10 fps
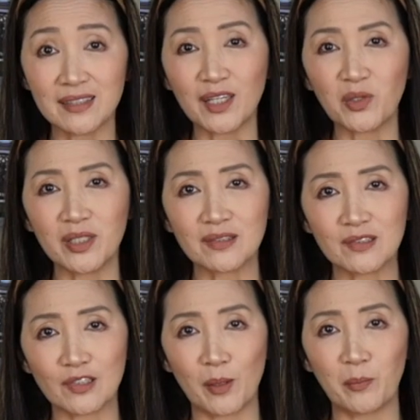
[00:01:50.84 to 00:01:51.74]
decorate the
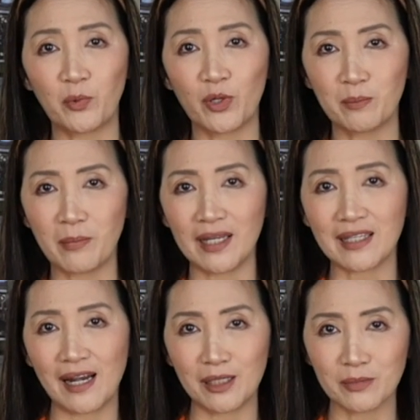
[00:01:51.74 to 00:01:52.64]
top with my
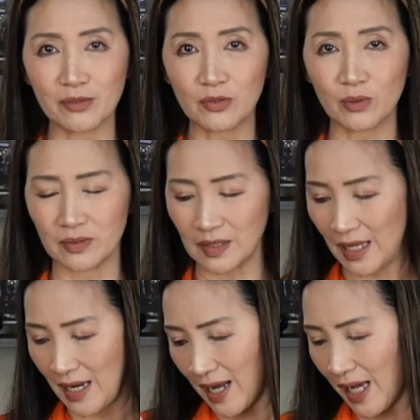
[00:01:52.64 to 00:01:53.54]
caramel sauce.
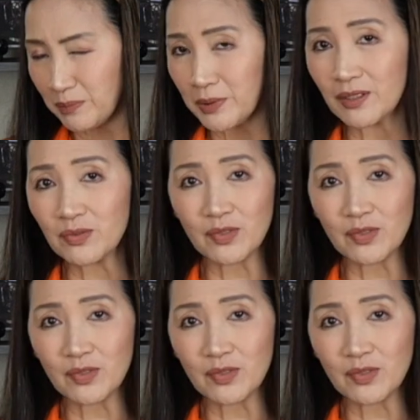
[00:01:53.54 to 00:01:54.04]
And because